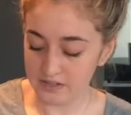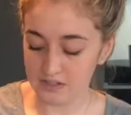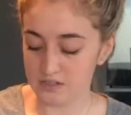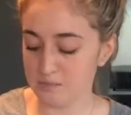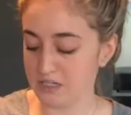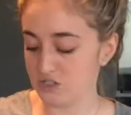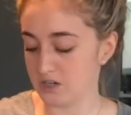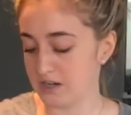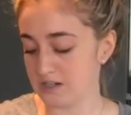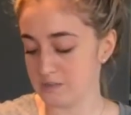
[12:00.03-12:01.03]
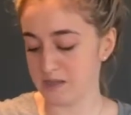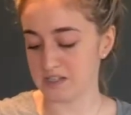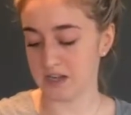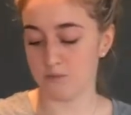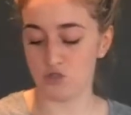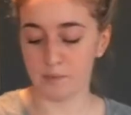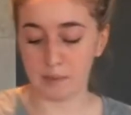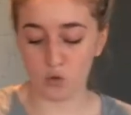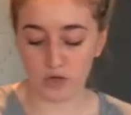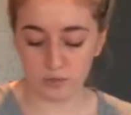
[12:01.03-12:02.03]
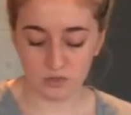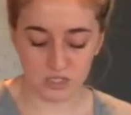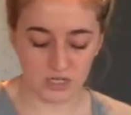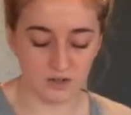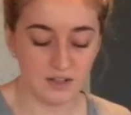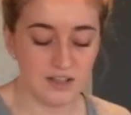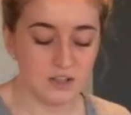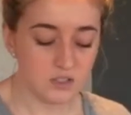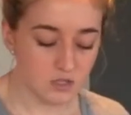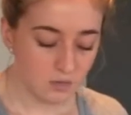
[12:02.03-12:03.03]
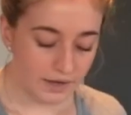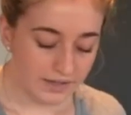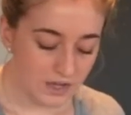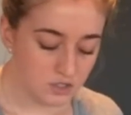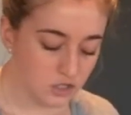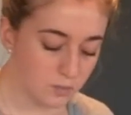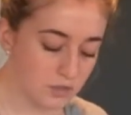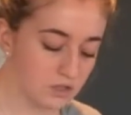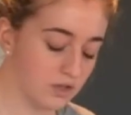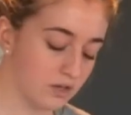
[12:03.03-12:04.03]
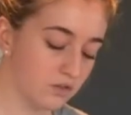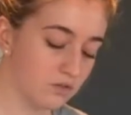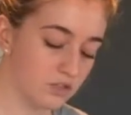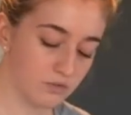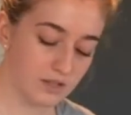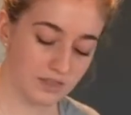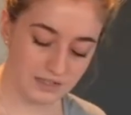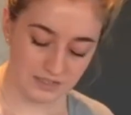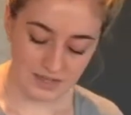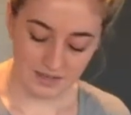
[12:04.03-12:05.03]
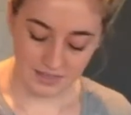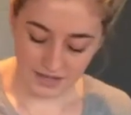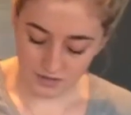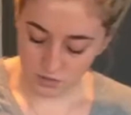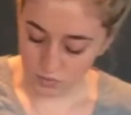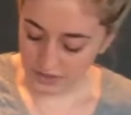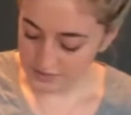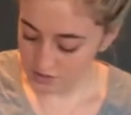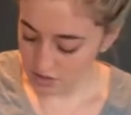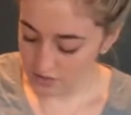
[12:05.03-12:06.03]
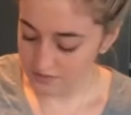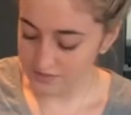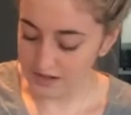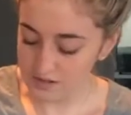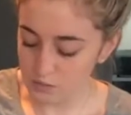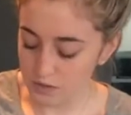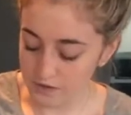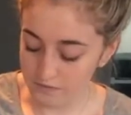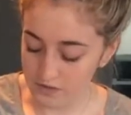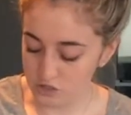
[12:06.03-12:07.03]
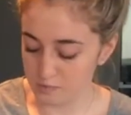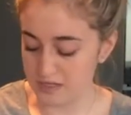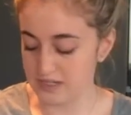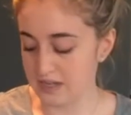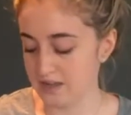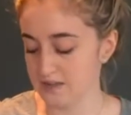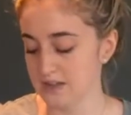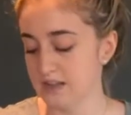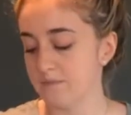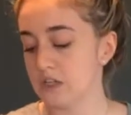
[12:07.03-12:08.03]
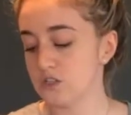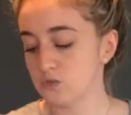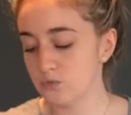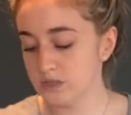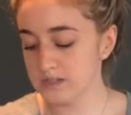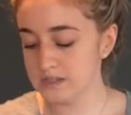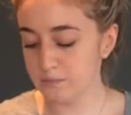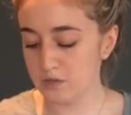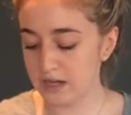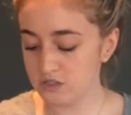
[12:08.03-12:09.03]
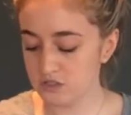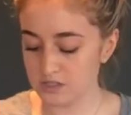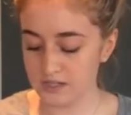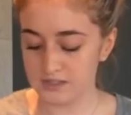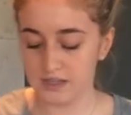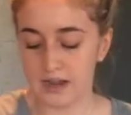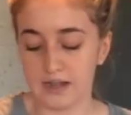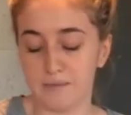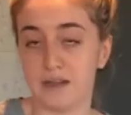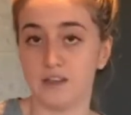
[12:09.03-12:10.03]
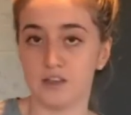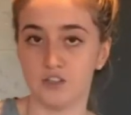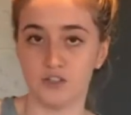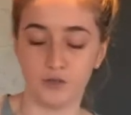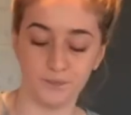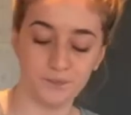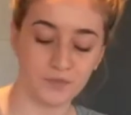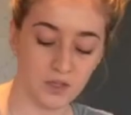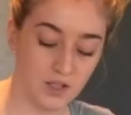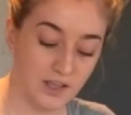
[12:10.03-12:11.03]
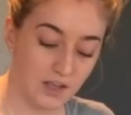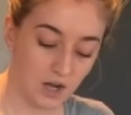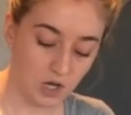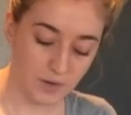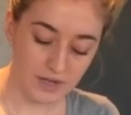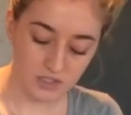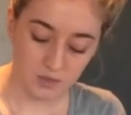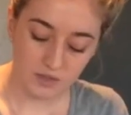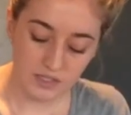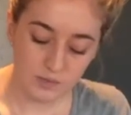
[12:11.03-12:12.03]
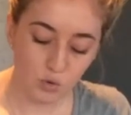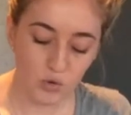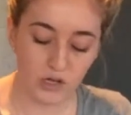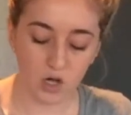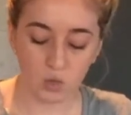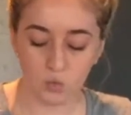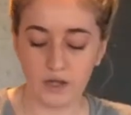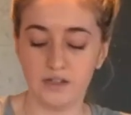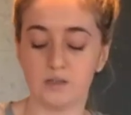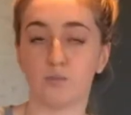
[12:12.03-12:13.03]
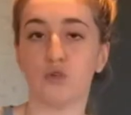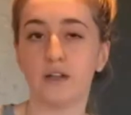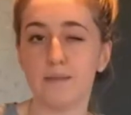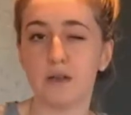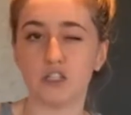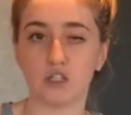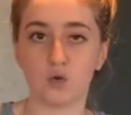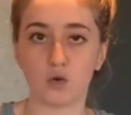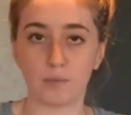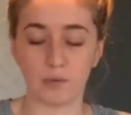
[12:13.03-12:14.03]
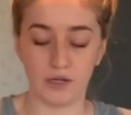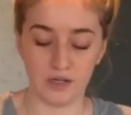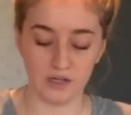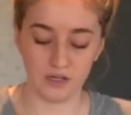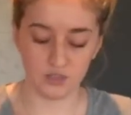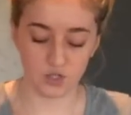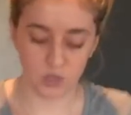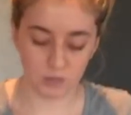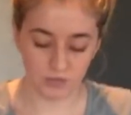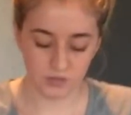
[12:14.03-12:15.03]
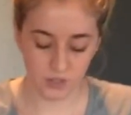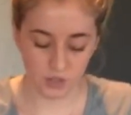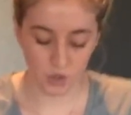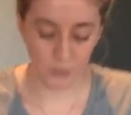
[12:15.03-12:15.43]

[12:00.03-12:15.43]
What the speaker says: to make sure I spend time doing my morning routine. So I get super clear on those 3 things, and that is where I start and that is where I finish my day. It's a really simple exercise that anybody can do. All right, so at this point, our wine is pretty much incorporated into our risotto. We